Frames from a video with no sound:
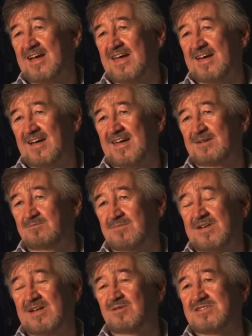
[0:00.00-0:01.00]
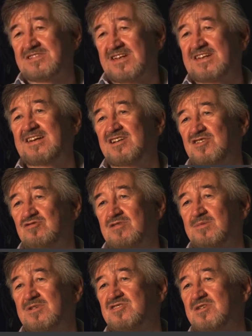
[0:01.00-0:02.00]
I, I was a key
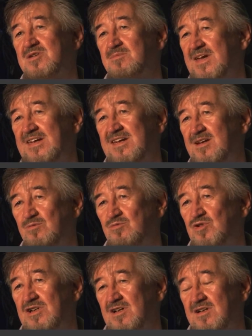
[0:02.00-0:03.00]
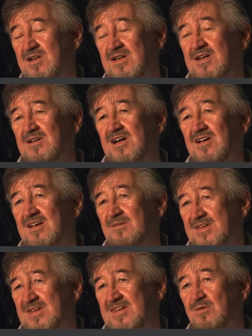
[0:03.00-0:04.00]
contributor to making it work. Uh,
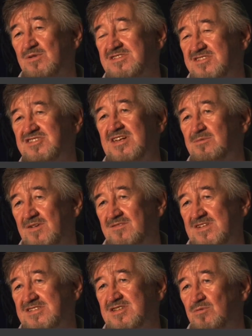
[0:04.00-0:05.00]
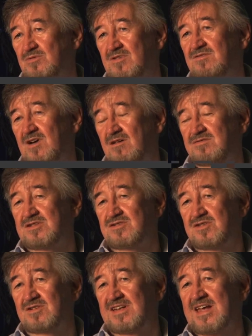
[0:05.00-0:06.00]
but there was a team of us that were involved in
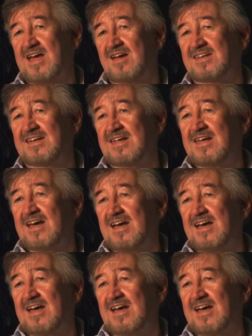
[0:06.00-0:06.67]
doing that, and they,